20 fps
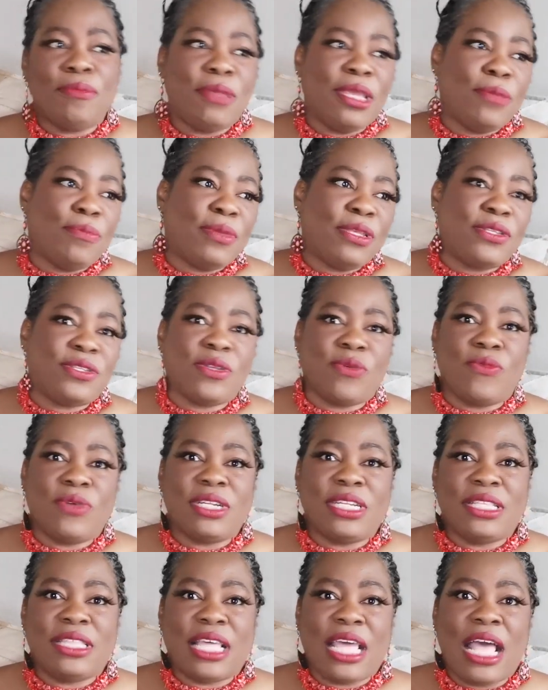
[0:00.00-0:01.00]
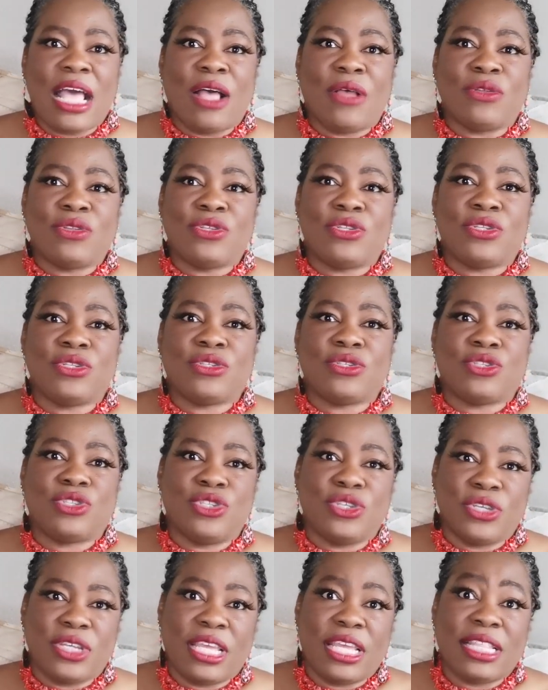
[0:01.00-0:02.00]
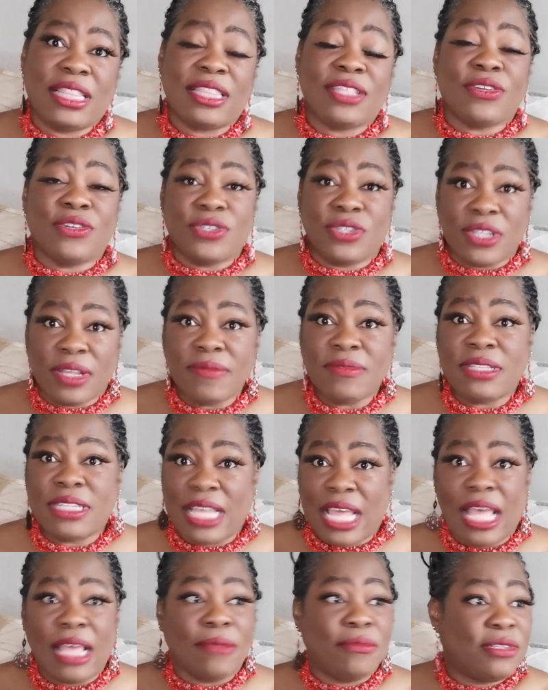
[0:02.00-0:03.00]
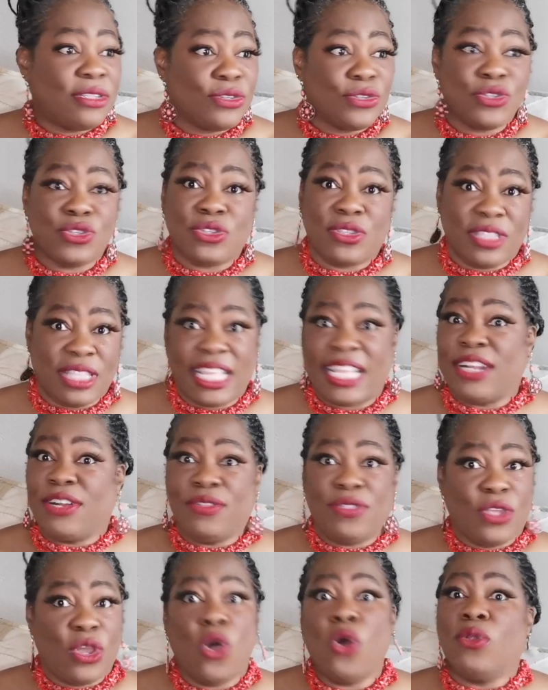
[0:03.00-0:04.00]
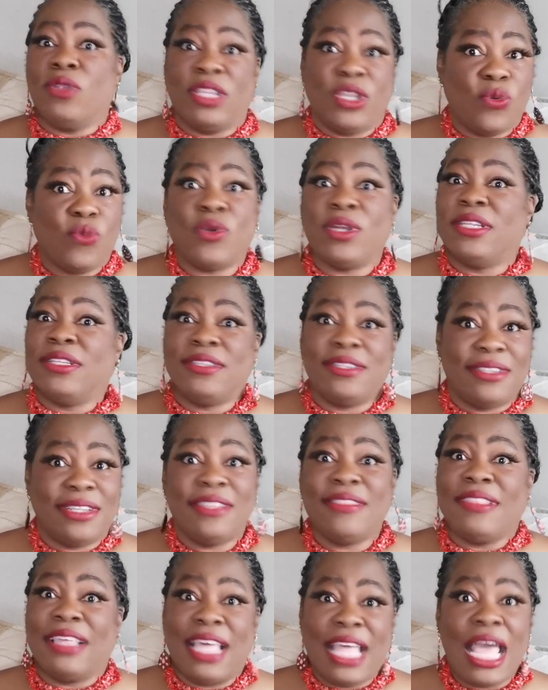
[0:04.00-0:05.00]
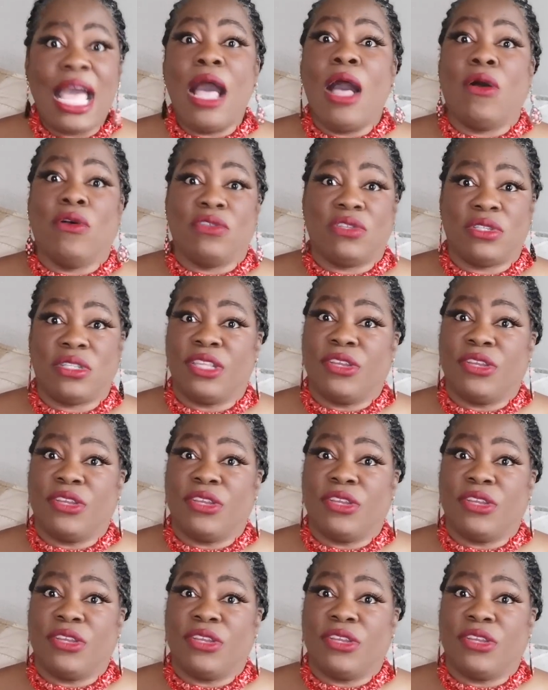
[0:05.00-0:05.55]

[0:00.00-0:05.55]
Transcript: maybe someone in the house took it, there sometimes they're the only ones in the house.